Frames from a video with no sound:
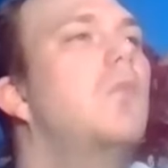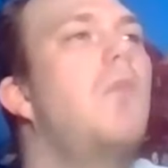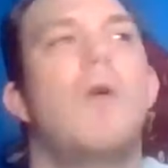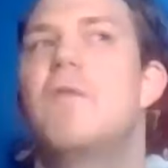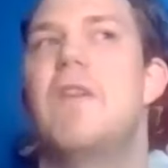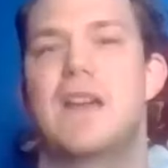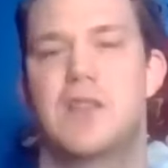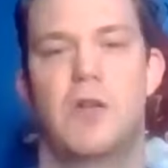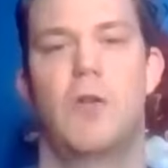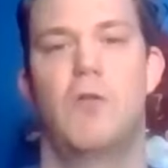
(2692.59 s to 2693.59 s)

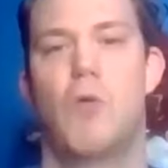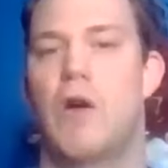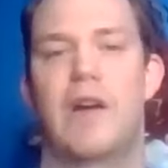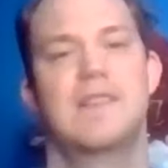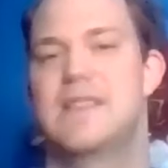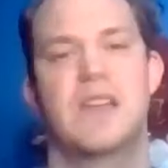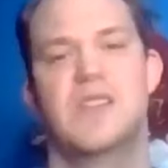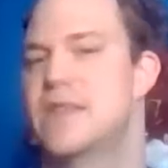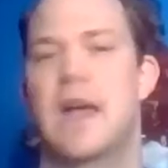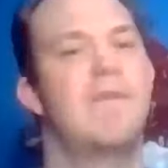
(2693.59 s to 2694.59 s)
motivational
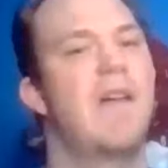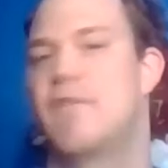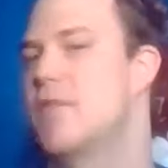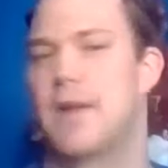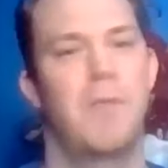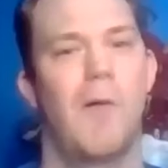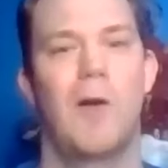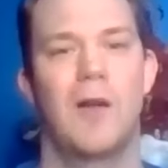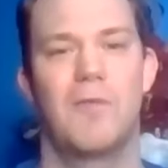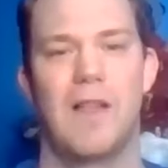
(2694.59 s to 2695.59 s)
organizations I've ever been a part of.